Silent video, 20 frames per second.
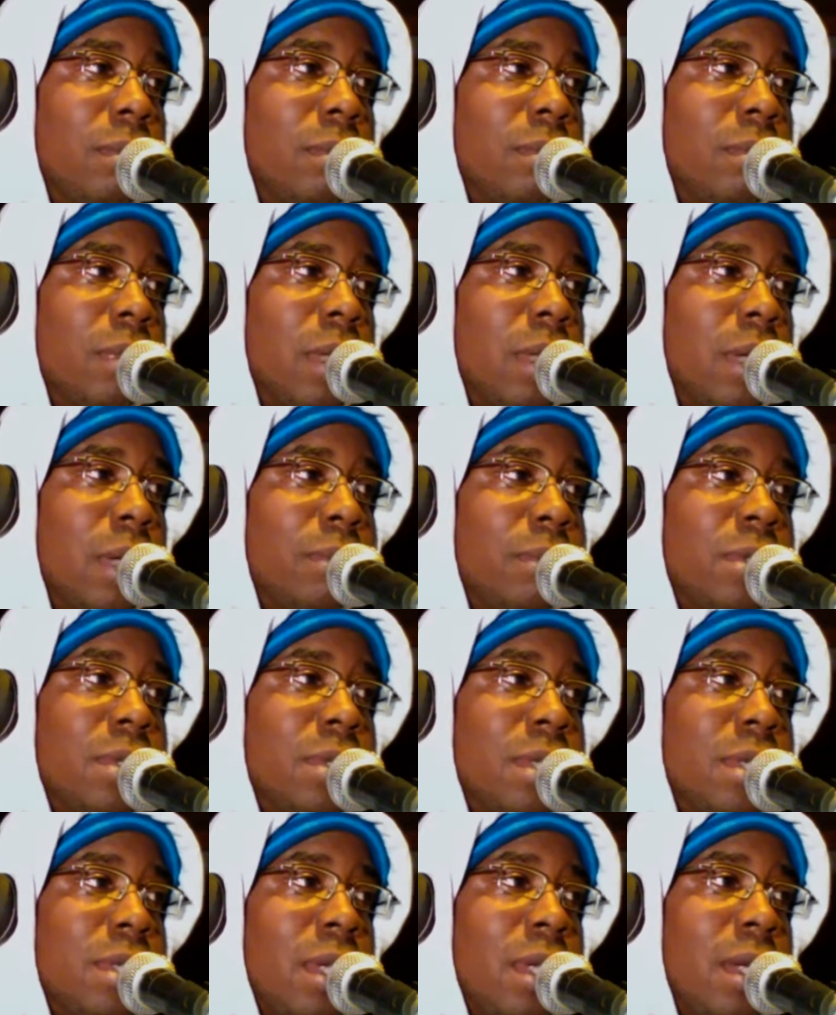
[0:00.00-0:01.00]
I'm just
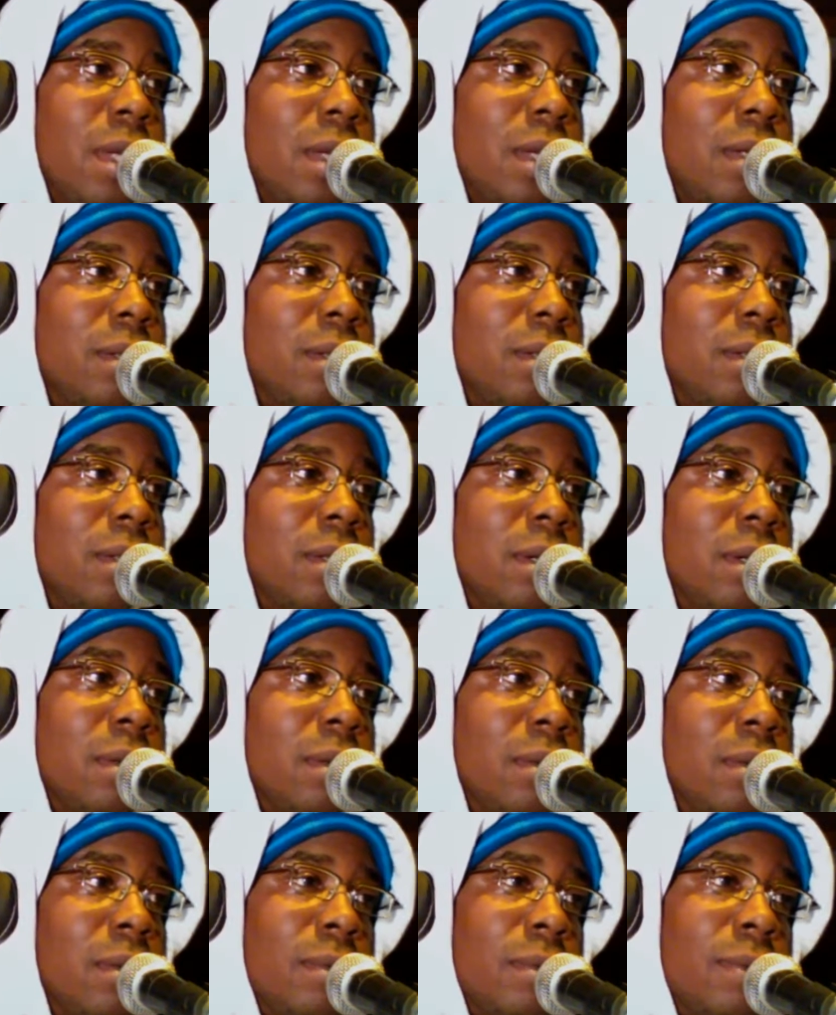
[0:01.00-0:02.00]
saying,
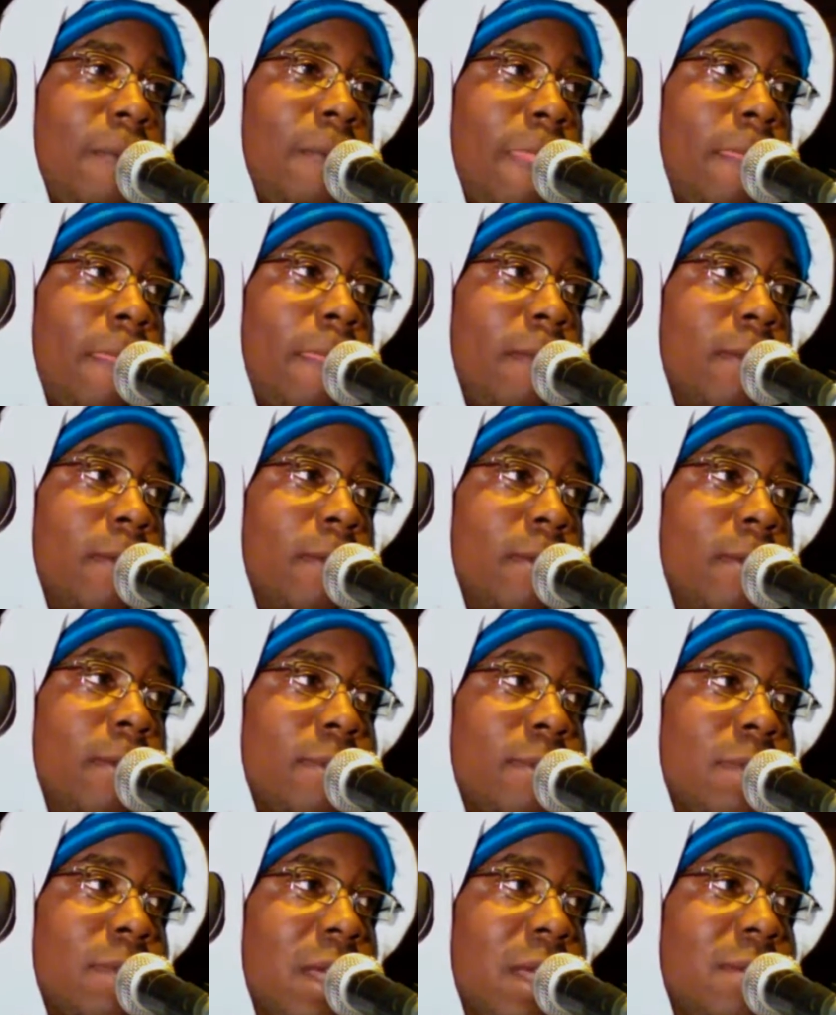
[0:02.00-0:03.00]

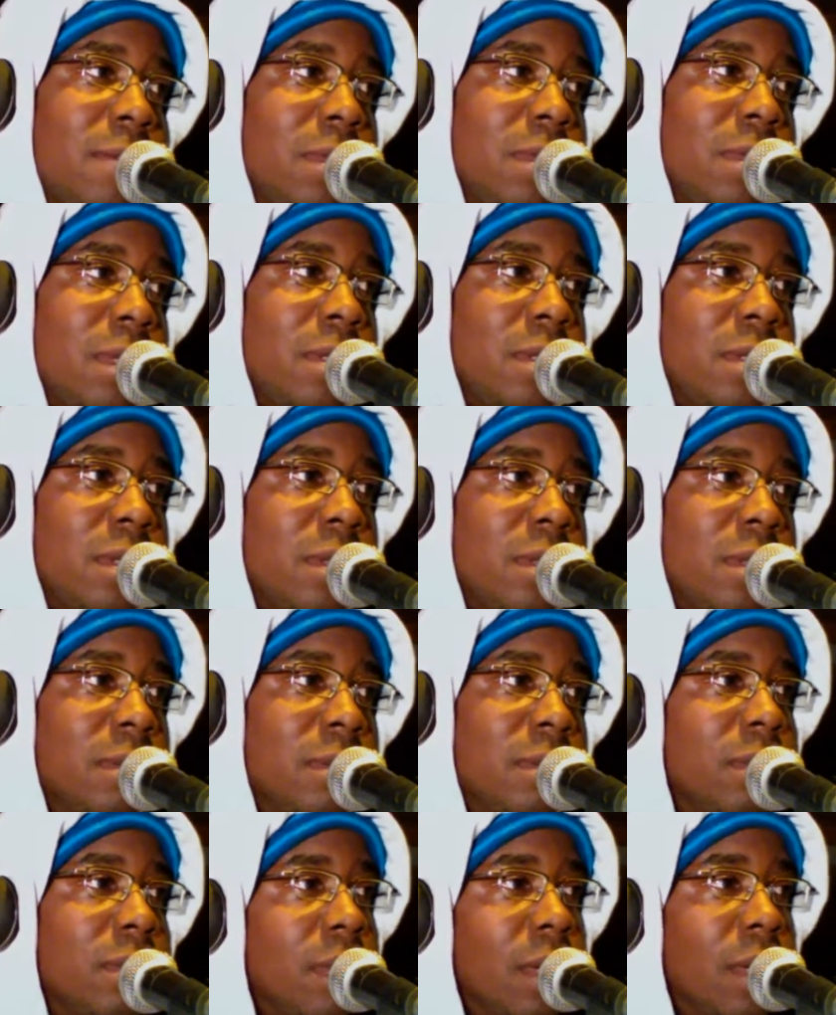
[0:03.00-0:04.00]
sometimes things can
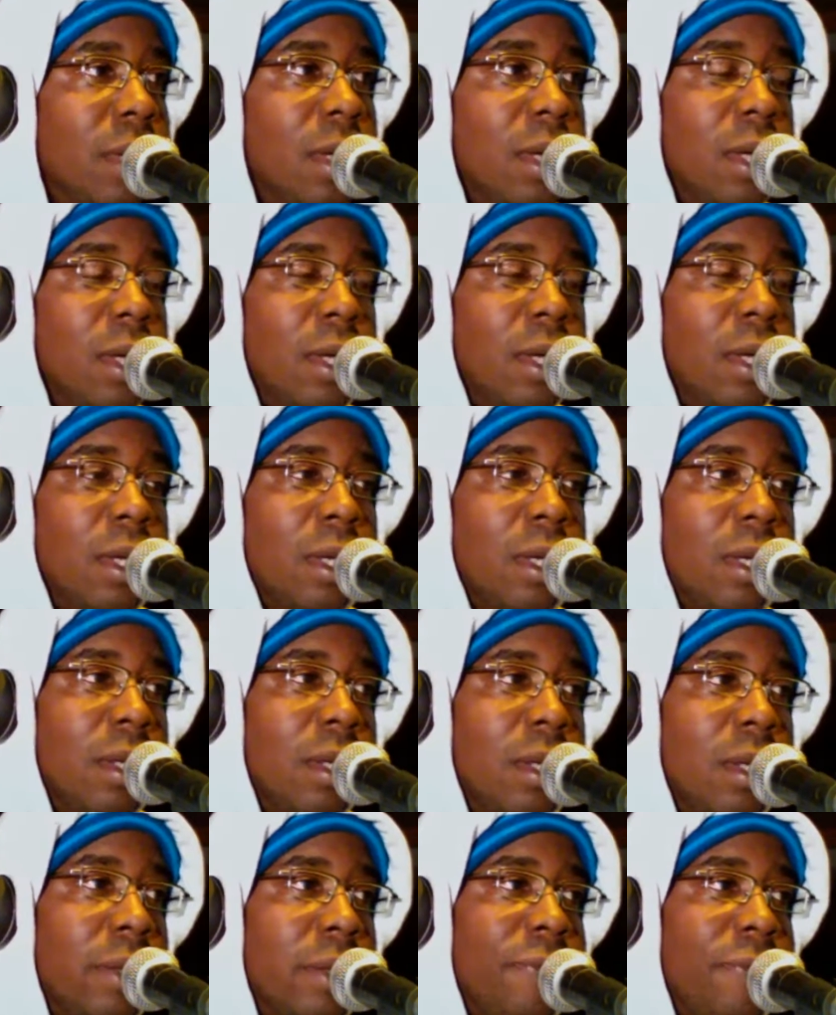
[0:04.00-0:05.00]

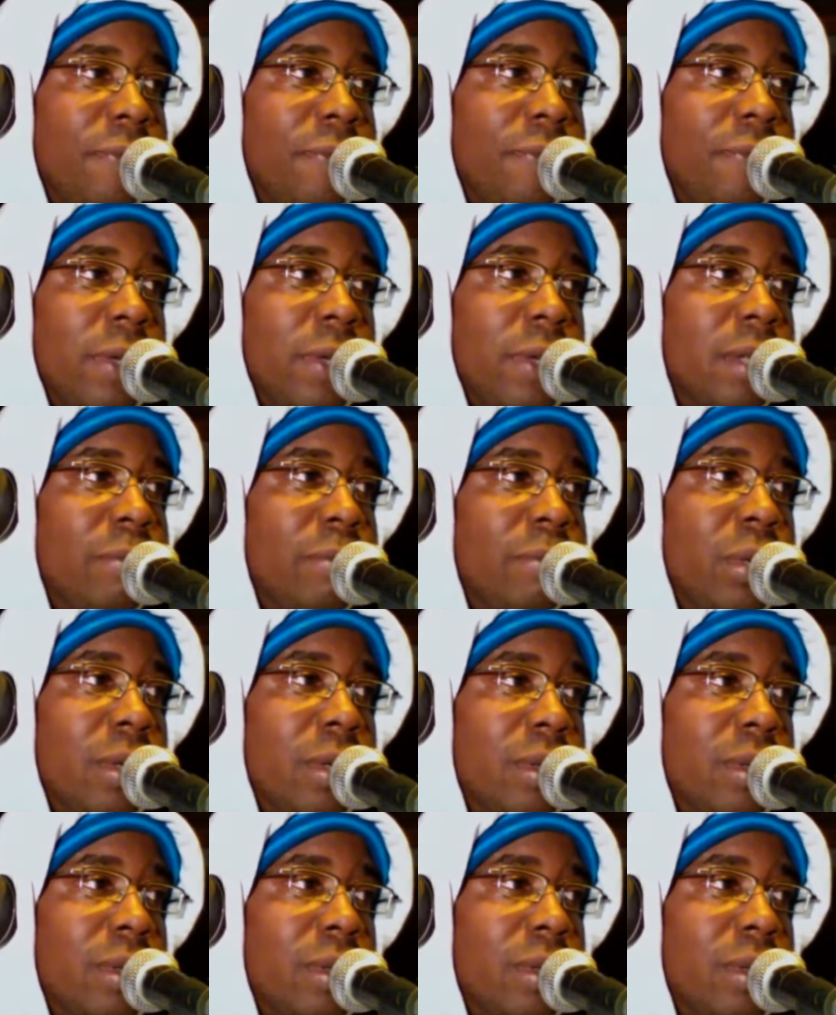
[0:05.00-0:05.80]
look funny in a book.